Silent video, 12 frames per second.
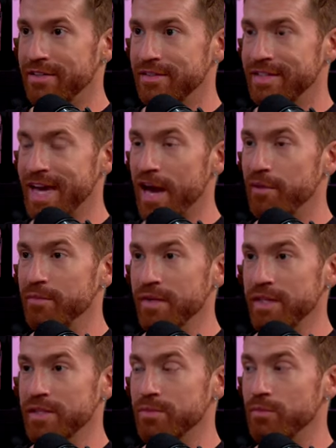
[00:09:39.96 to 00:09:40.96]
that
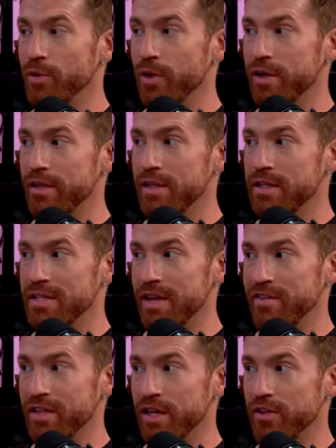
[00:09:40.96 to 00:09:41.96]
means more than the
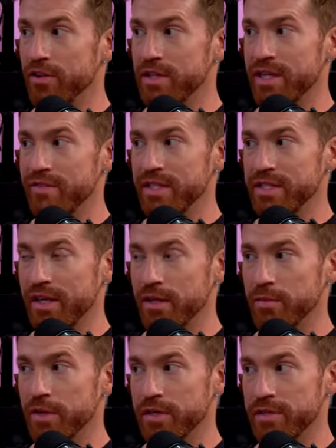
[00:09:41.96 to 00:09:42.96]
70th or the
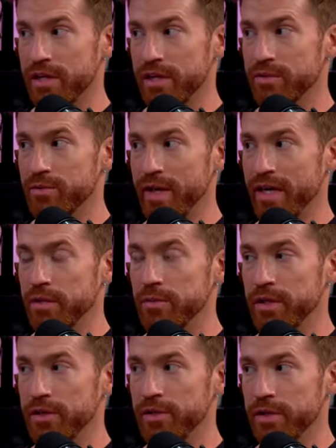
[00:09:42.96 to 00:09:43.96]
72nd person
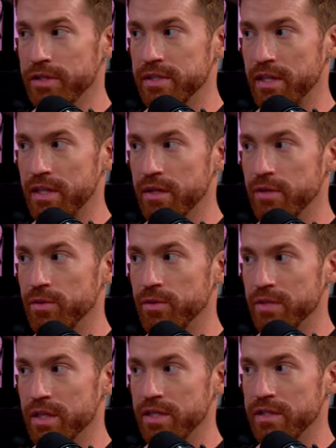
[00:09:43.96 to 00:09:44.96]
randomly in New York City
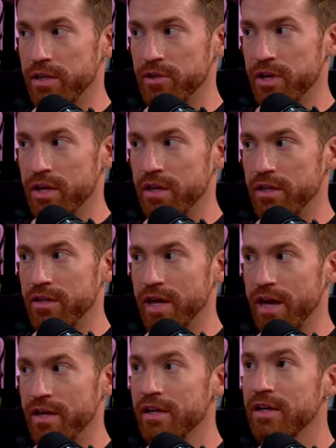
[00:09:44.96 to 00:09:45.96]
who's going to tell Jenna
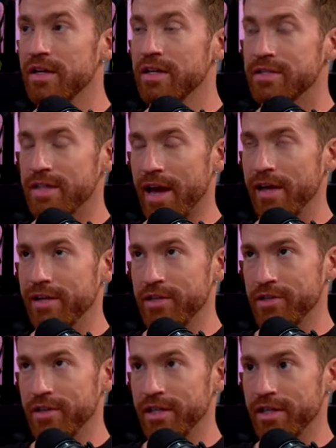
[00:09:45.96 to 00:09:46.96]
that Sai
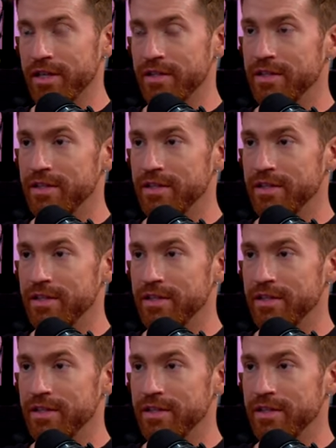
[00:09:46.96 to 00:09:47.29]
allegedly